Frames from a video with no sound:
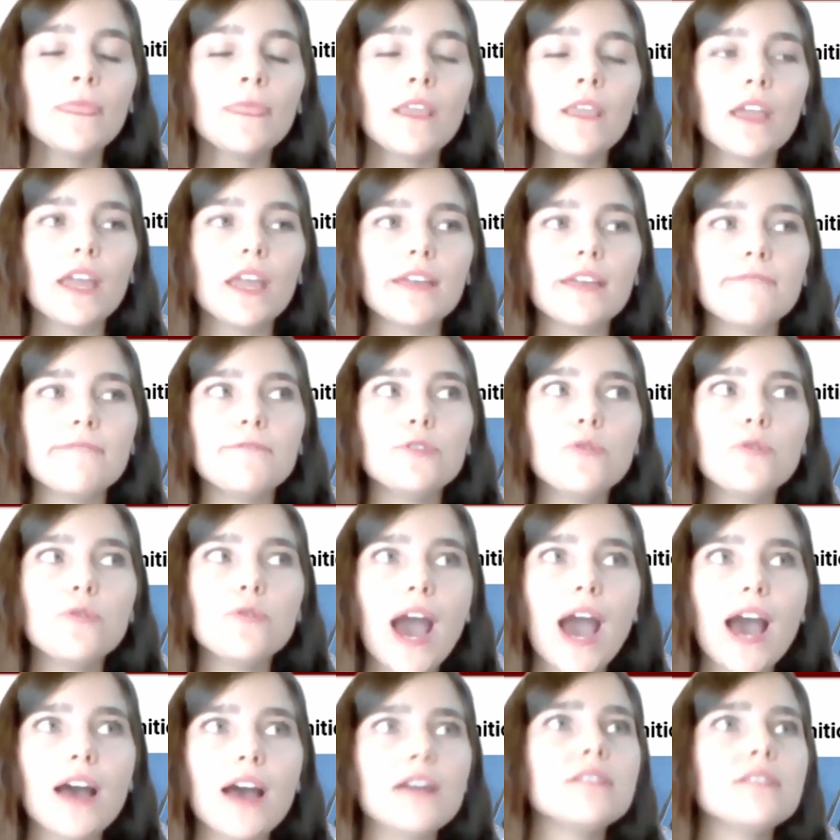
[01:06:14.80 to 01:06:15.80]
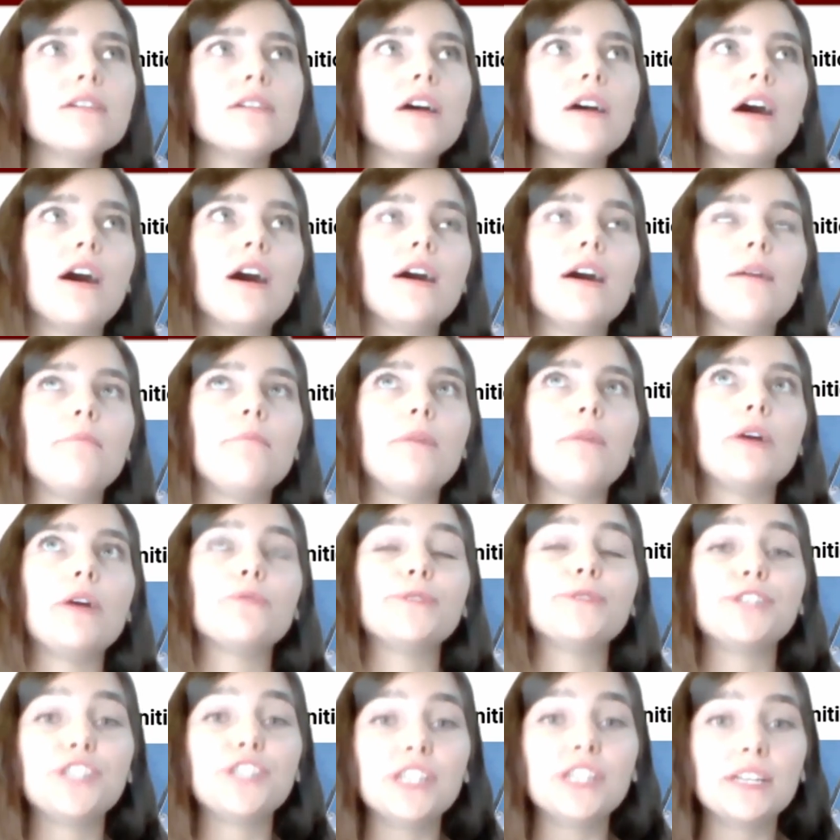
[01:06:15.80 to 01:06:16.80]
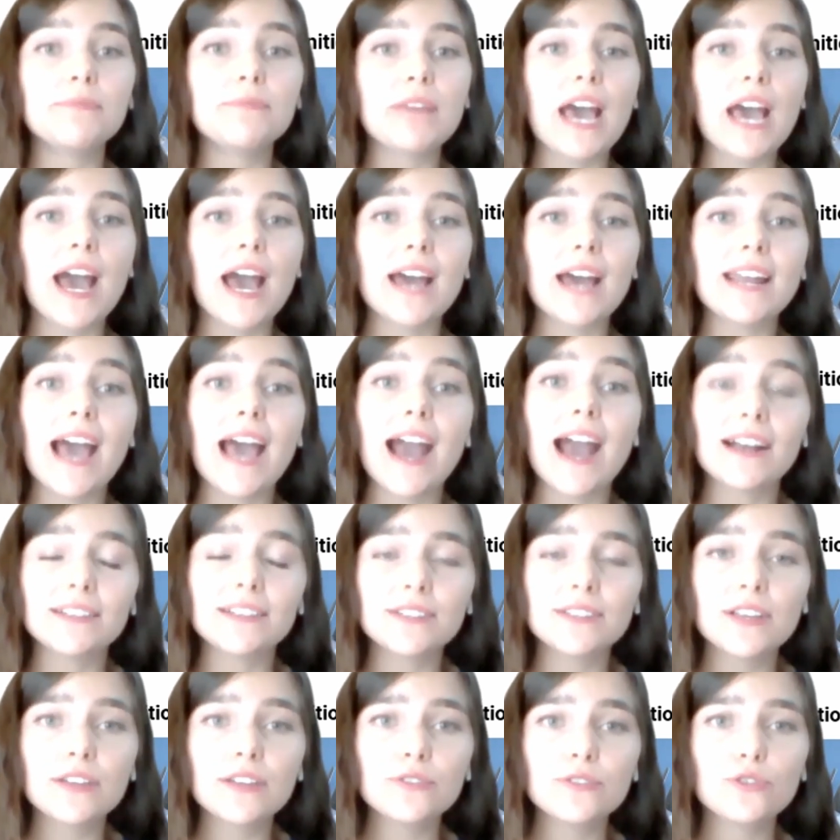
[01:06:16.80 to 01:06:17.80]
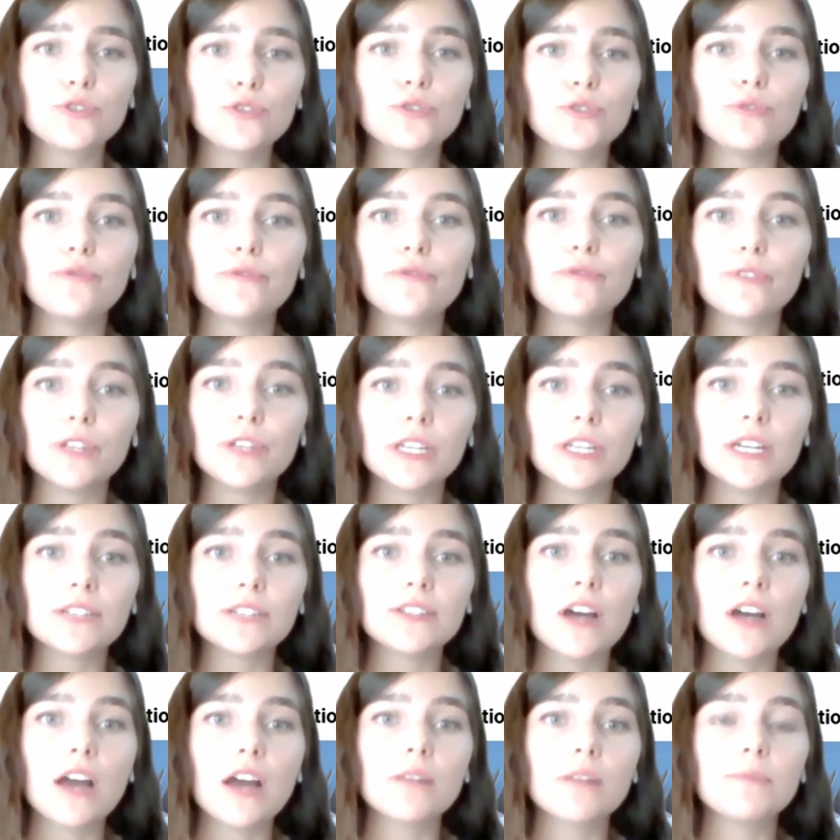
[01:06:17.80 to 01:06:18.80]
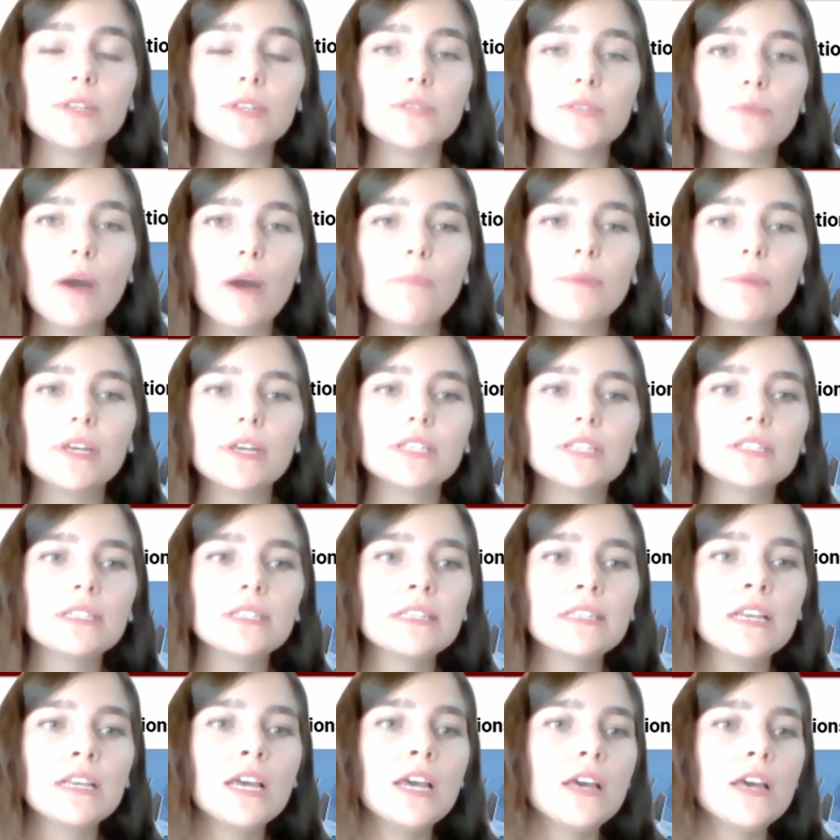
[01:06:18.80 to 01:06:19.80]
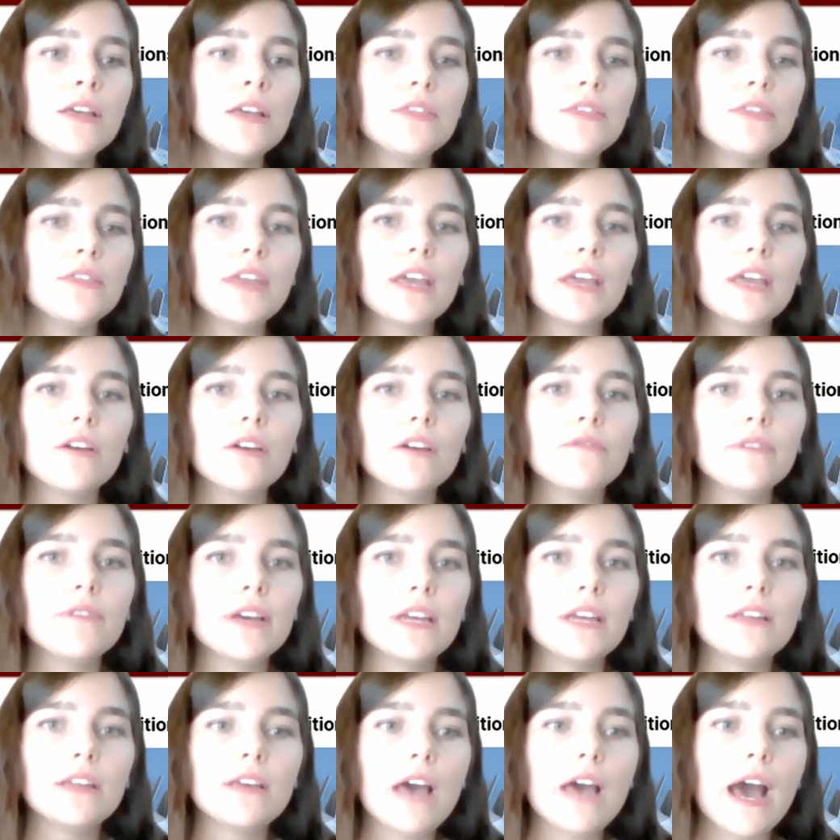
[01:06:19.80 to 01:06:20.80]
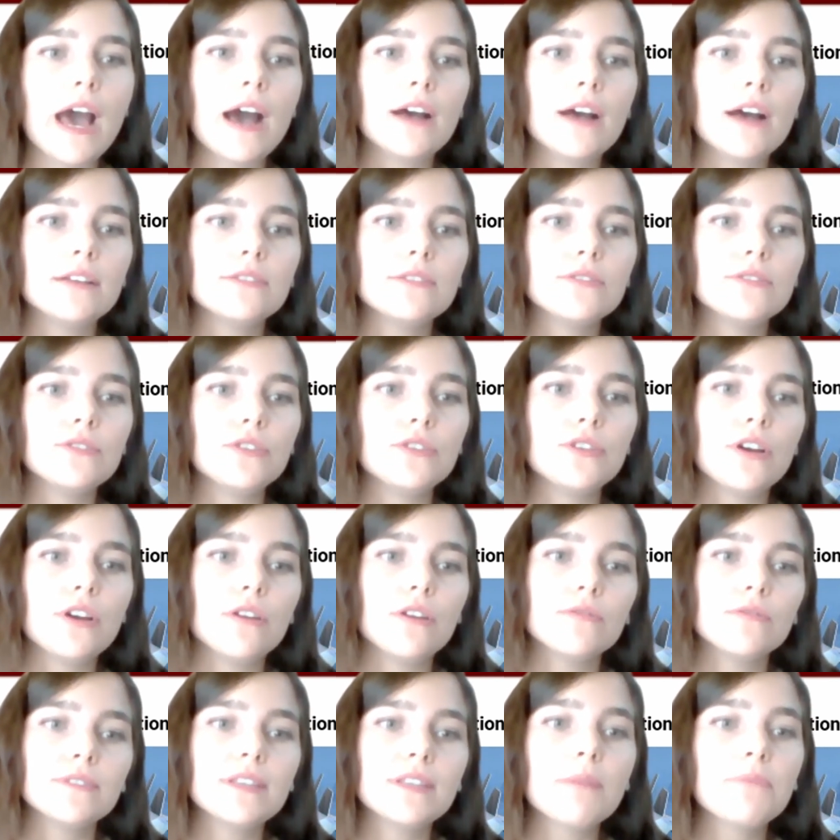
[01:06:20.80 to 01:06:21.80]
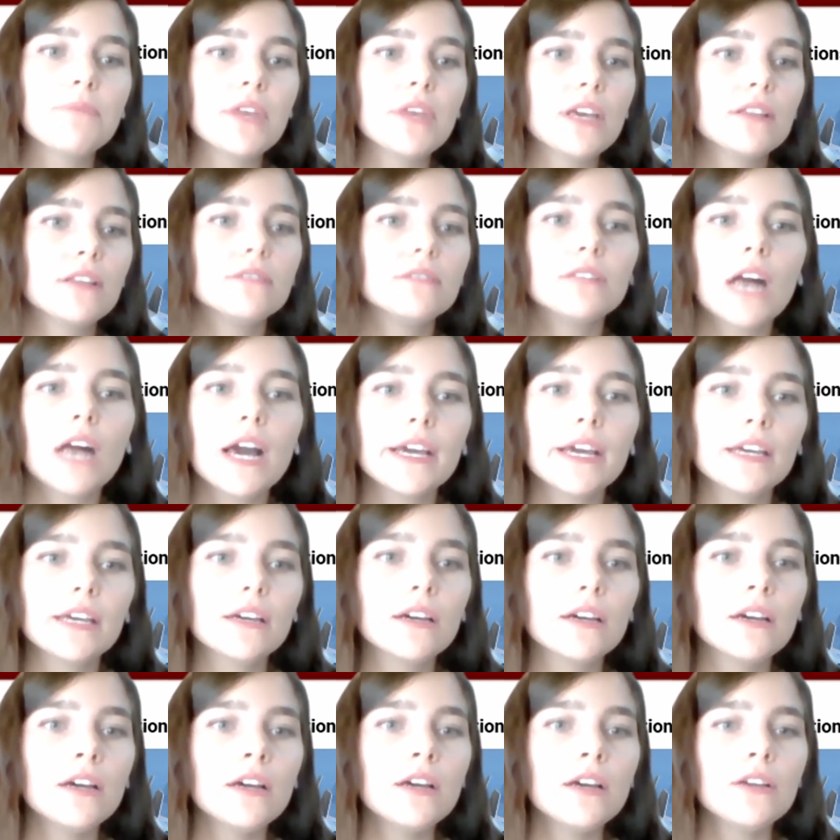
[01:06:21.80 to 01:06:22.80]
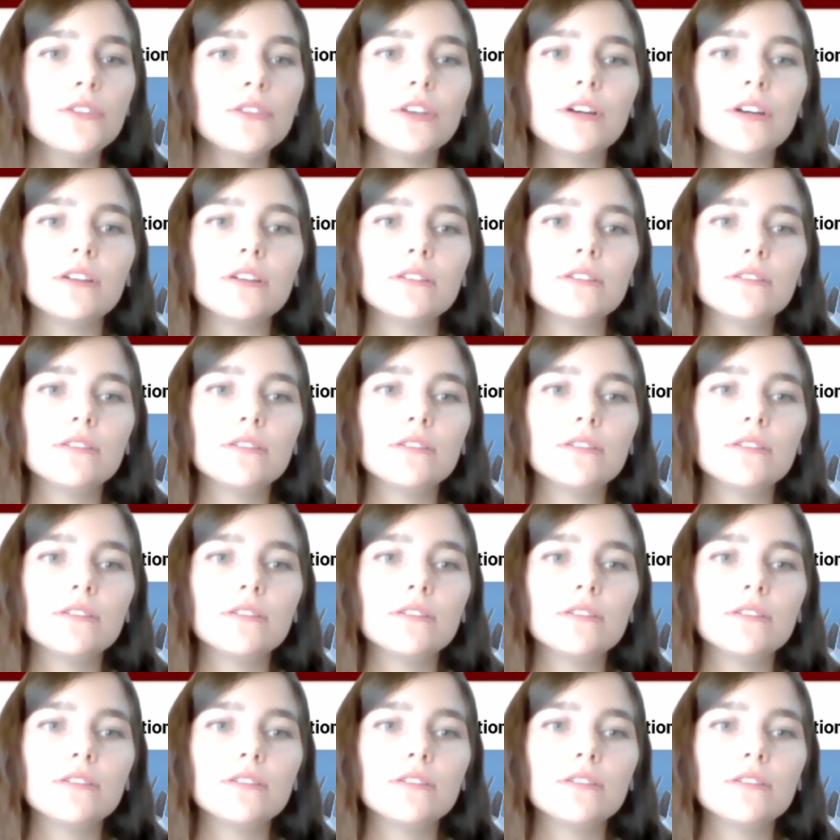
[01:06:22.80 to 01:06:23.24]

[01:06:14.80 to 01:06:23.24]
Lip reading: If you had a regime that had access to fully autonomous weapons, think of it as, something like the